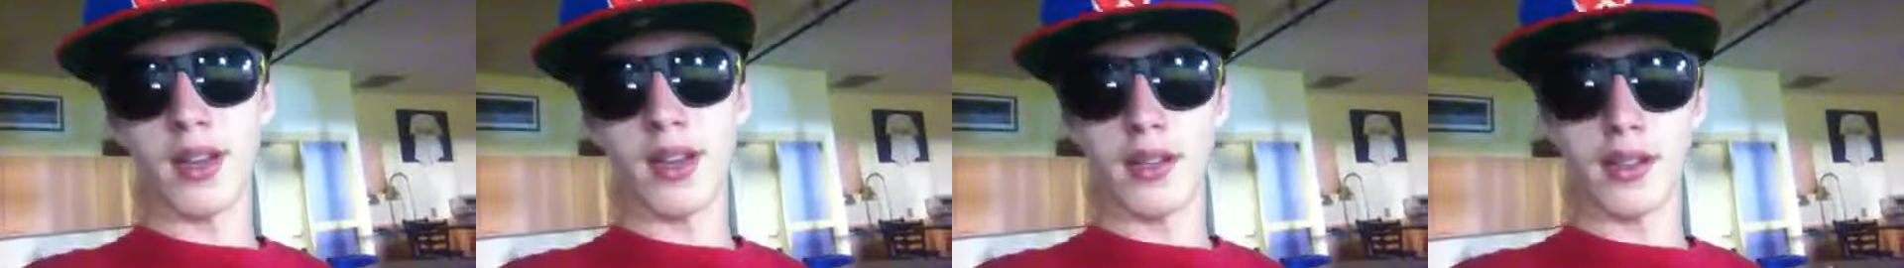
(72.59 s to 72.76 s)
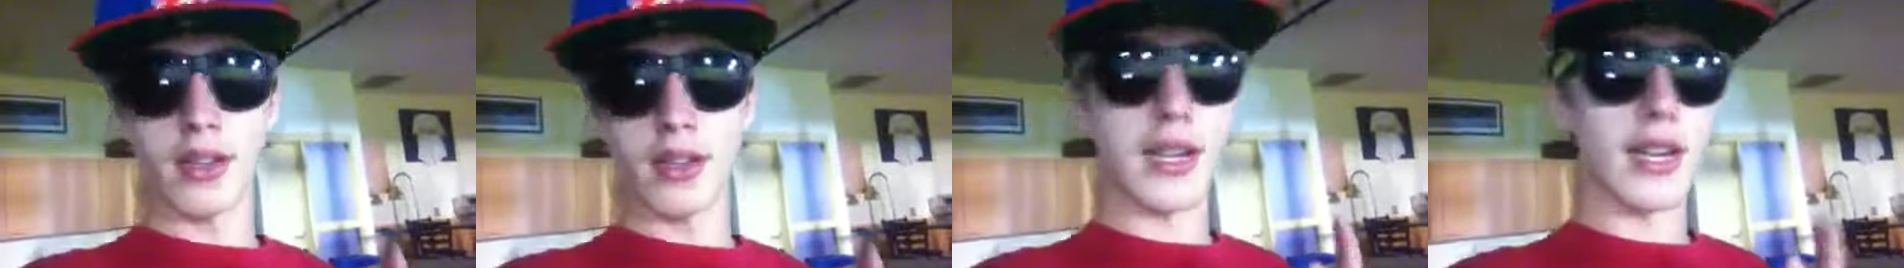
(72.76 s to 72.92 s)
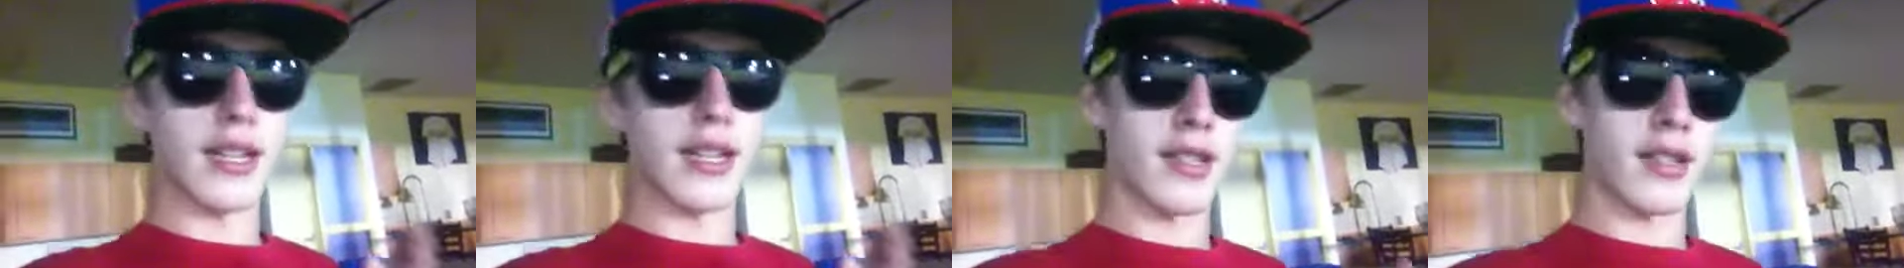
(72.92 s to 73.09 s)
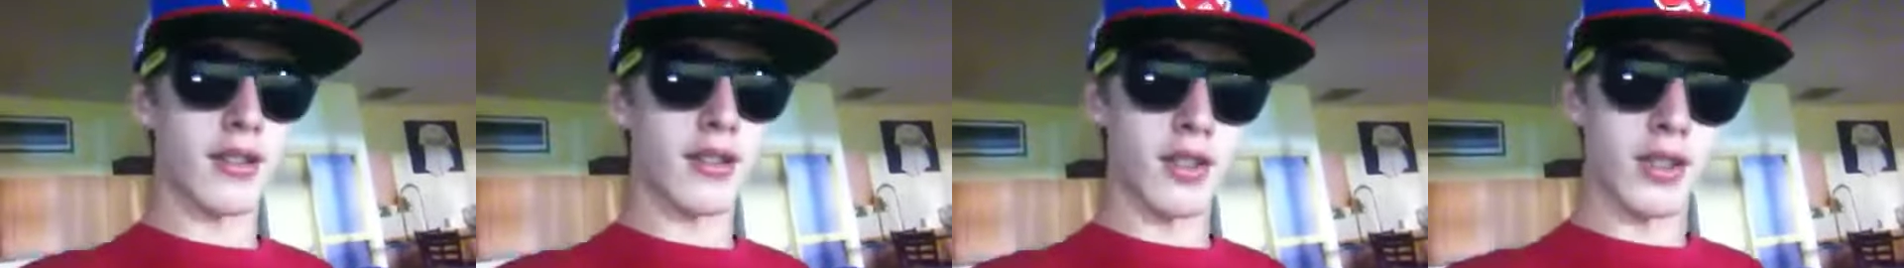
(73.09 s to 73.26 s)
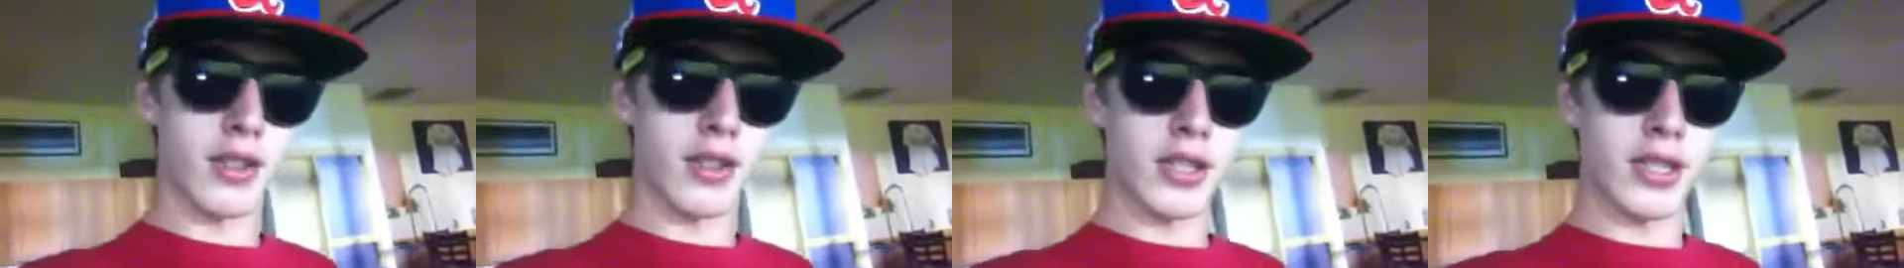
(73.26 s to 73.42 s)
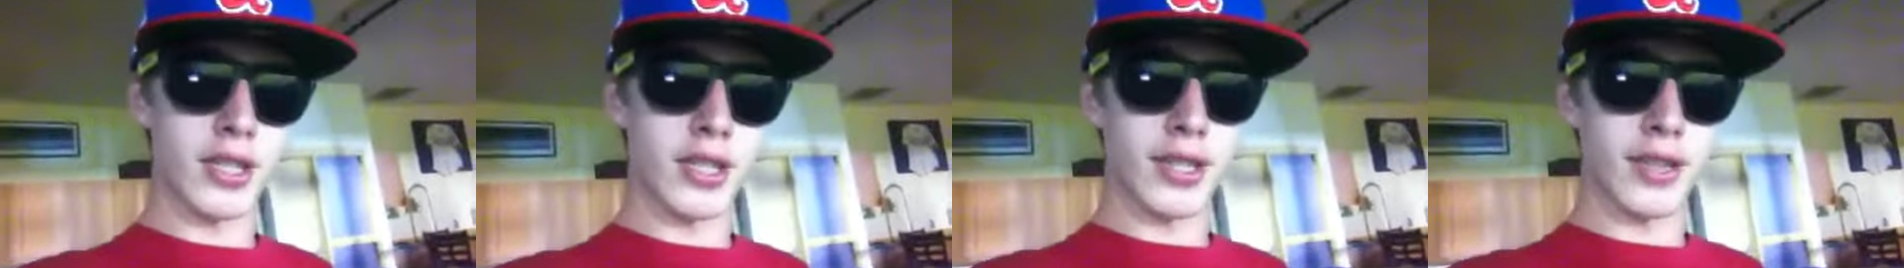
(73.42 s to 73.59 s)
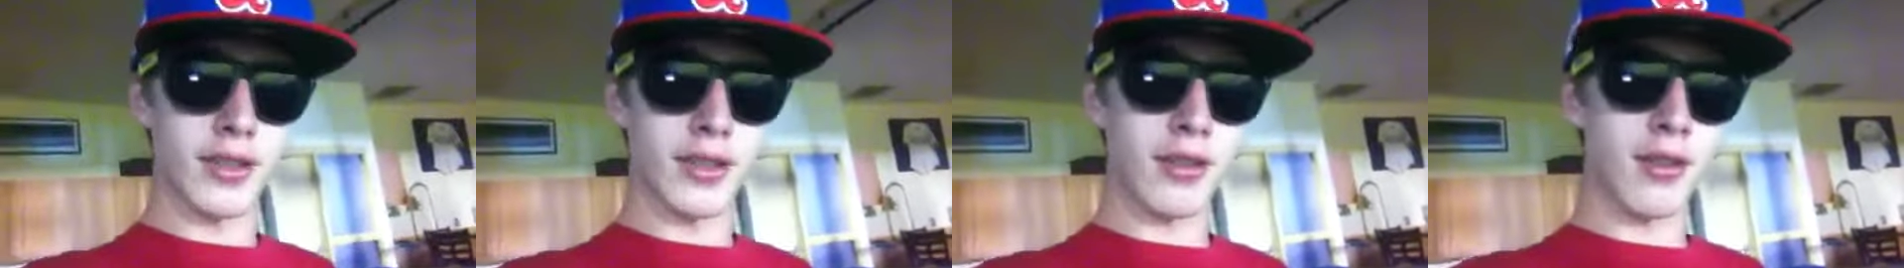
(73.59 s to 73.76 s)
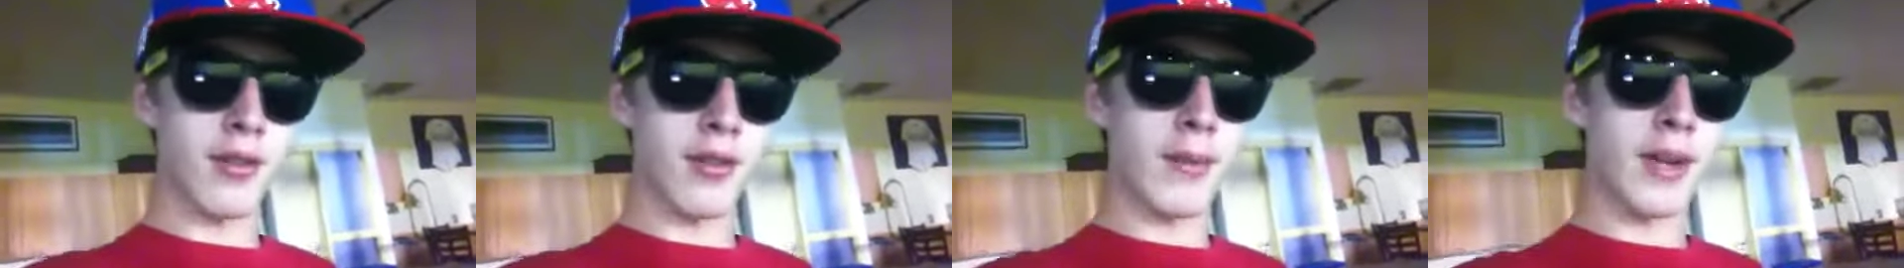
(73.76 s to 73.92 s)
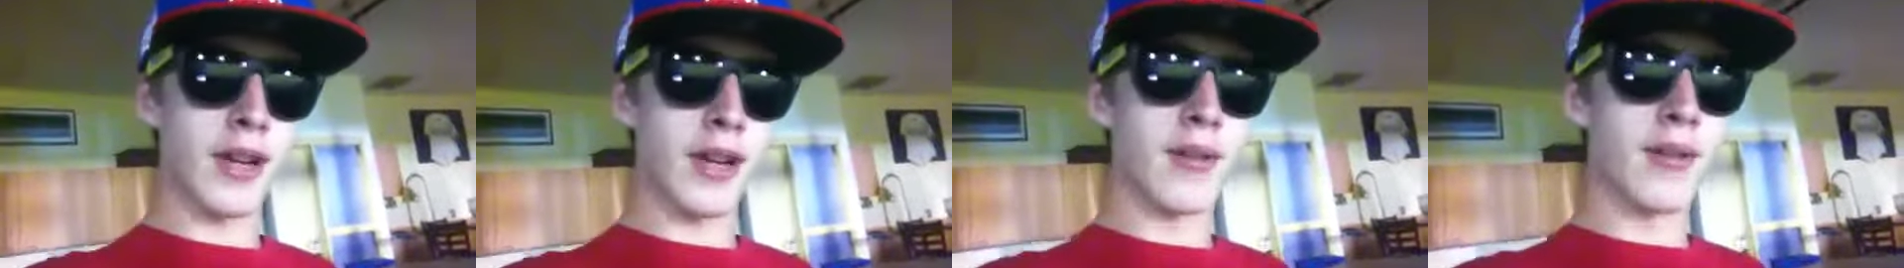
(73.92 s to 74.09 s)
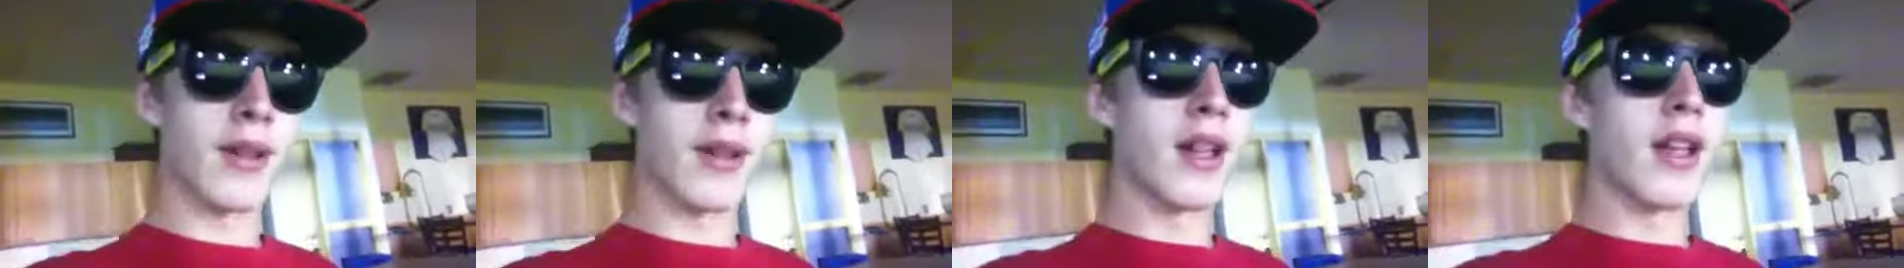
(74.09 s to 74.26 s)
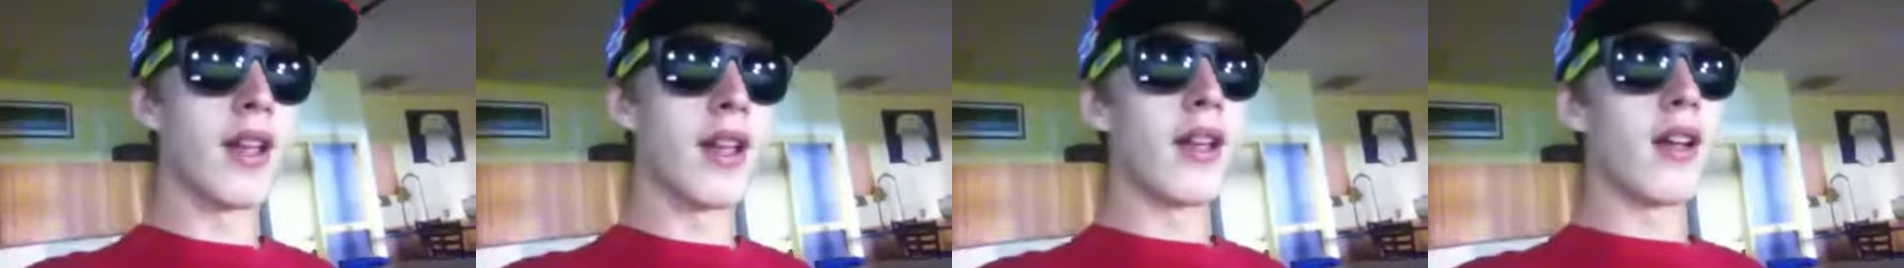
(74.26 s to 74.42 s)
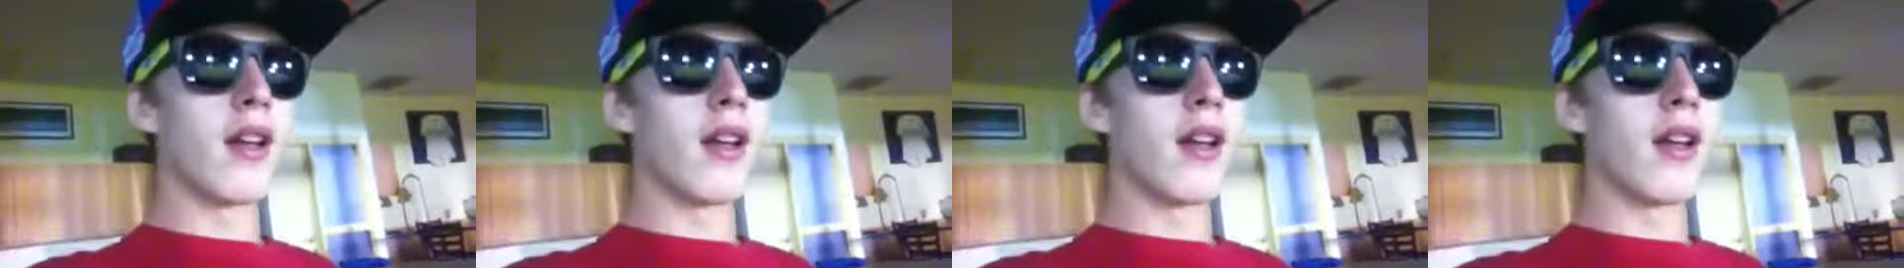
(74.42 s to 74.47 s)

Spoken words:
And you guys can just check them out.